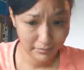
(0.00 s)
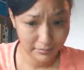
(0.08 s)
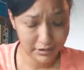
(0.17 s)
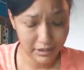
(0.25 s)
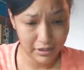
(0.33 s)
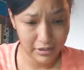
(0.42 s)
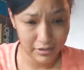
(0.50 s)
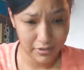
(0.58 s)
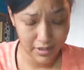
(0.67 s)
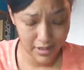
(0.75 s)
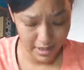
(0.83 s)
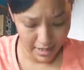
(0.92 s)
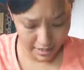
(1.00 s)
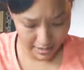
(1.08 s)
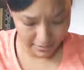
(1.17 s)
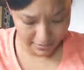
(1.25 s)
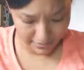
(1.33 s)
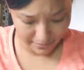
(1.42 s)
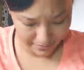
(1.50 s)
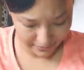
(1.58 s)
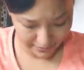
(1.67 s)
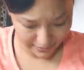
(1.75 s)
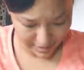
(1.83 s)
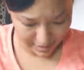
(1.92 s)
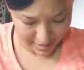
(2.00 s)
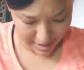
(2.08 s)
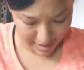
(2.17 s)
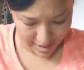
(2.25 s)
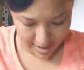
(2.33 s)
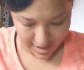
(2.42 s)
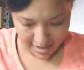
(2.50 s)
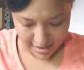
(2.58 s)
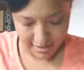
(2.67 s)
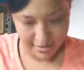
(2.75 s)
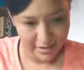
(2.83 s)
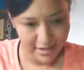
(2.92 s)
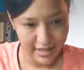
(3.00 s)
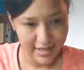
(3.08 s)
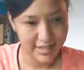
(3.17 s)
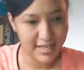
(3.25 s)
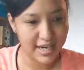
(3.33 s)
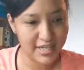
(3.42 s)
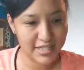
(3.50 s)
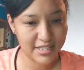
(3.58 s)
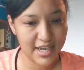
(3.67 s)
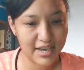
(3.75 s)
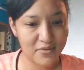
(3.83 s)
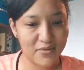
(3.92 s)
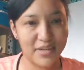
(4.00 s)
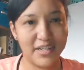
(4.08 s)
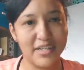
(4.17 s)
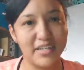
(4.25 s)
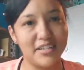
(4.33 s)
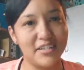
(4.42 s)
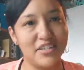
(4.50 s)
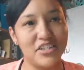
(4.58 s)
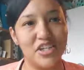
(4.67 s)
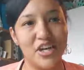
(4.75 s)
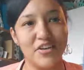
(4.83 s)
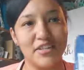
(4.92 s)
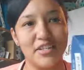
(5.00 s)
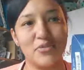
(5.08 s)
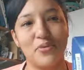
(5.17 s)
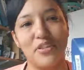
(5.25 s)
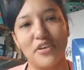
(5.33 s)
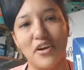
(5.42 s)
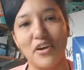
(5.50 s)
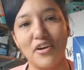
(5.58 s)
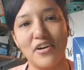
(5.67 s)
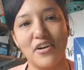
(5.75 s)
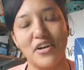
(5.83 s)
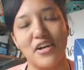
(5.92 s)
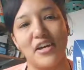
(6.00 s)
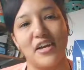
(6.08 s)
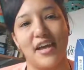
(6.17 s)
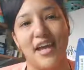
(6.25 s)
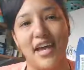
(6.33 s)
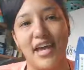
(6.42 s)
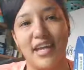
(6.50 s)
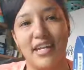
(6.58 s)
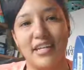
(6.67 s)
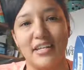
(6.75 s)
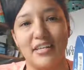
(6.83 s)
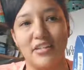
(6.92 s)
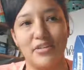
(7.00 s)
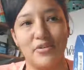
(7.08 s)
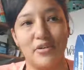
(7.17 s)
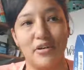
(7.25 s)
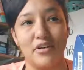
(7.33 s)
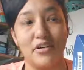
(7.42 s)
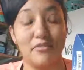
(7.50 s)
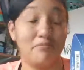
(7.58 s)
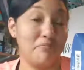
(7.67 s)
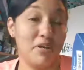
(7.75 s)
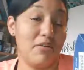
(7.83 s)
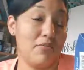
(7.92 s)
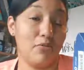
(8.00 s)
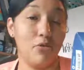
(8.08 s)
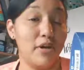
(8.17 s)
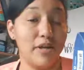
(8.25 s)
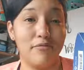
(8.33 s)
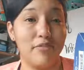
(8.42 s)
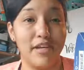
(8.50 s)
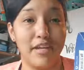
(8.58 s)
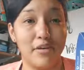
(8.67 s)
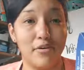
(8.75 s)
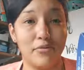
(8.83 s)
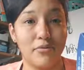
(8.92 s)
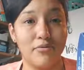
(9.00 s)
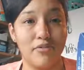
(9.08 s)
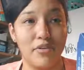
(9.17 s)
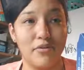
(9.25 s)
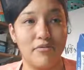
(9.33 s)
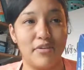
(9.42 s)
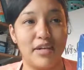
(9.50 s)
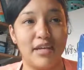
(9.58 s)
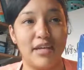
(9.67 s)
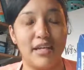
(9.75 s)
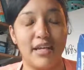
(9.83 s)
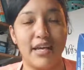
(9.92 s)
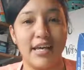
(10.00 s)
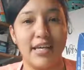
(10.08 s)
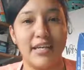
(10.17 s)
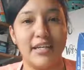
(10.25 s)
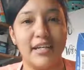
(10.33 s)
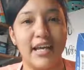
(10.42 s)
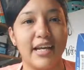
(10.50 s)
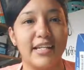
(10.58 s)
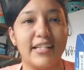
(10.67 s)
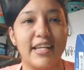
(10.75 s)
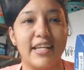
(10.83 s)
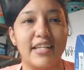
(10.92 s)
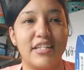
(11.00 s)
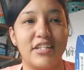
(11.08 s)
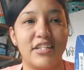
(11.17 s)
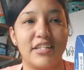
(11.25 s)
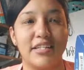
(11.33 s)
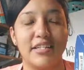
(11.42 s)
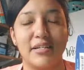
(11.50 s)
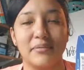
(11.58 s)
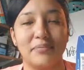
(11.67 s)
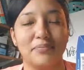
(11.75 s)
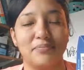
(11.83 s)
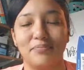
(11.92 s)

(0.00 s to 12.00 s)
So um, I don't know. Like I said, I just kind of wanted to share this with y'all and do a a quick video review of it. And uh, like I said, it's just um,